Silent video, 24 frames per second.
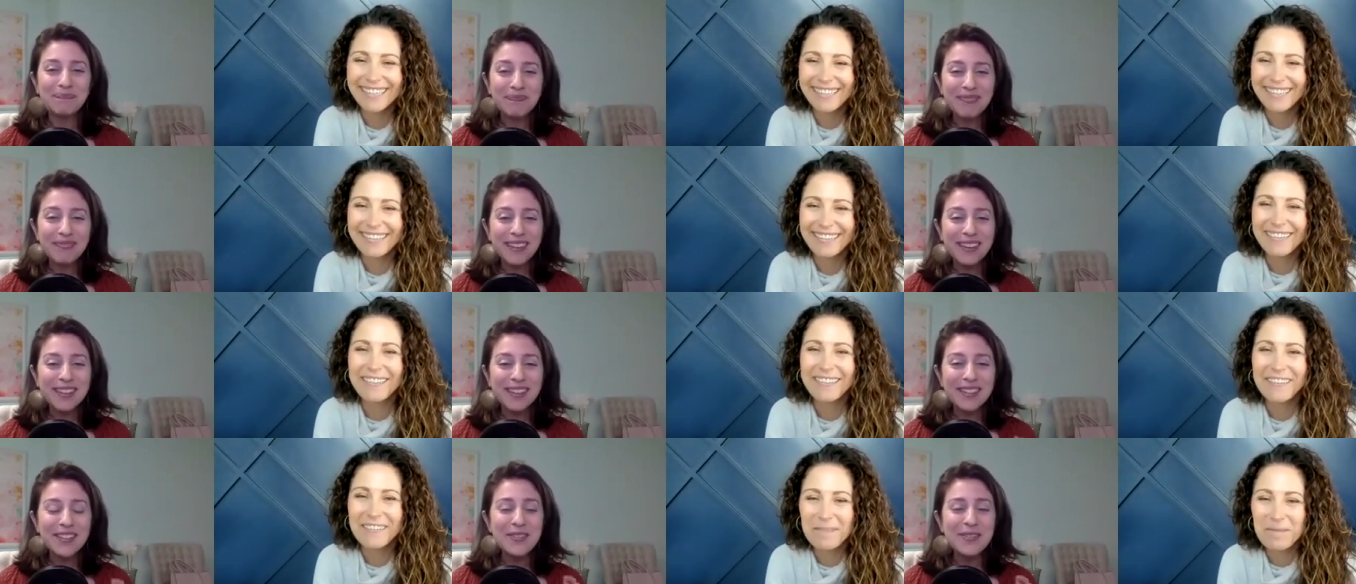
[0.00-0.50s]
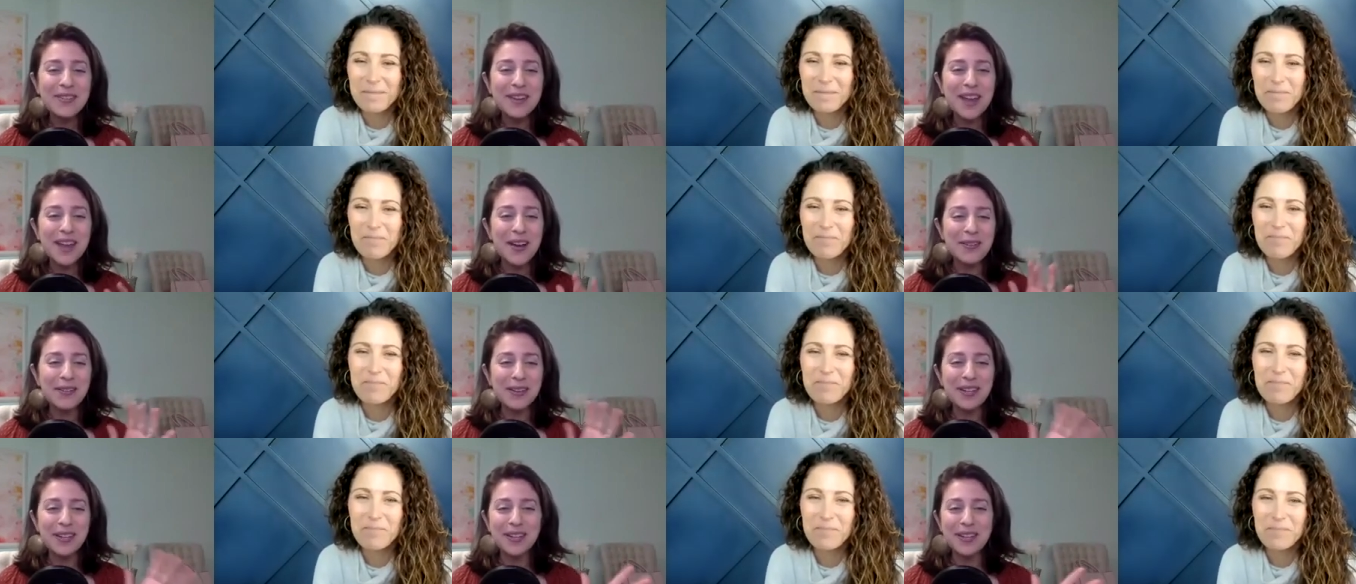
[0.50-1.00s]
Speaker 1: so now
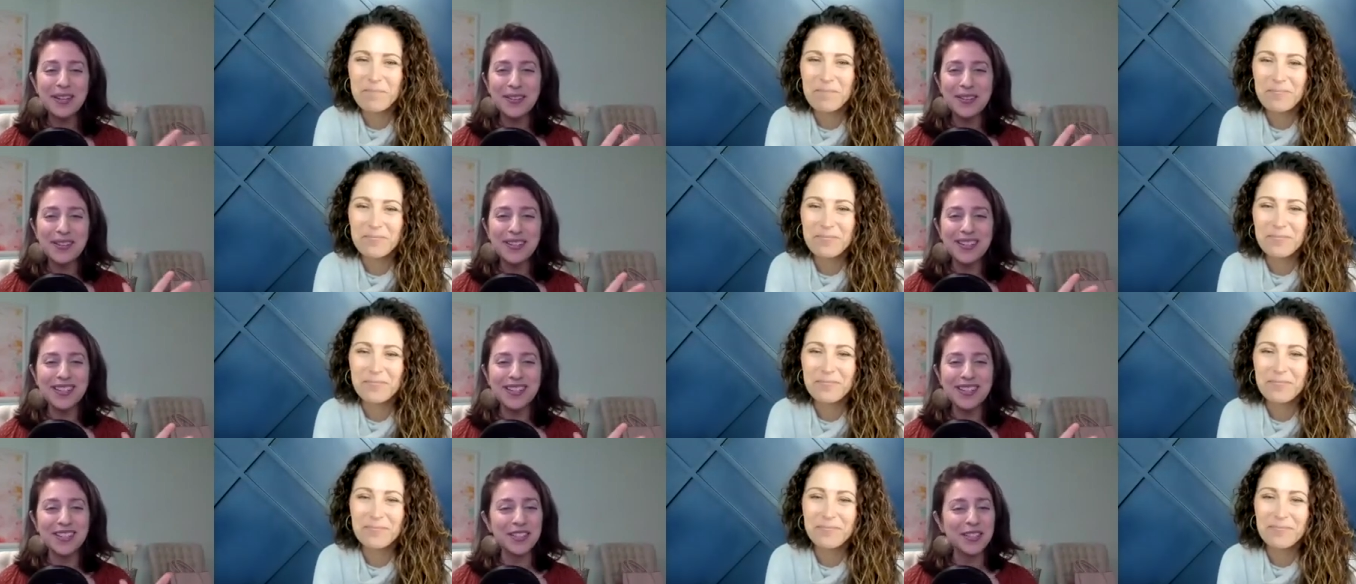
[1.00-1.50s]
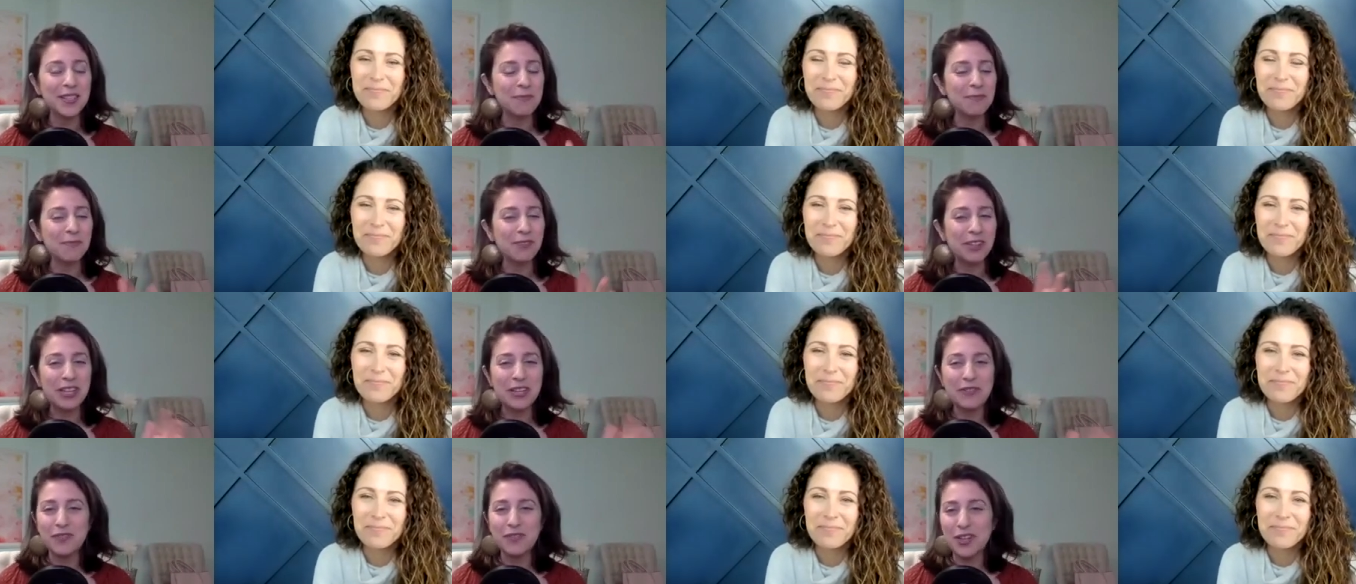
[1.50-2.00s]
I'm going to go into just some
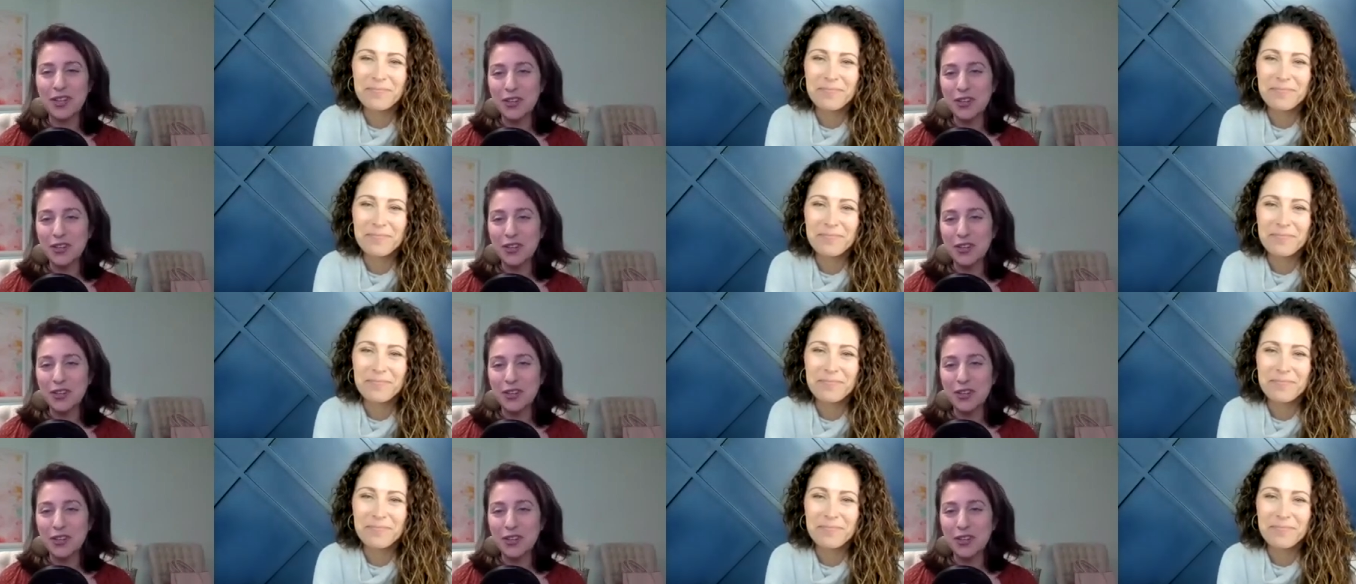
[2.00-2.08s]
really fun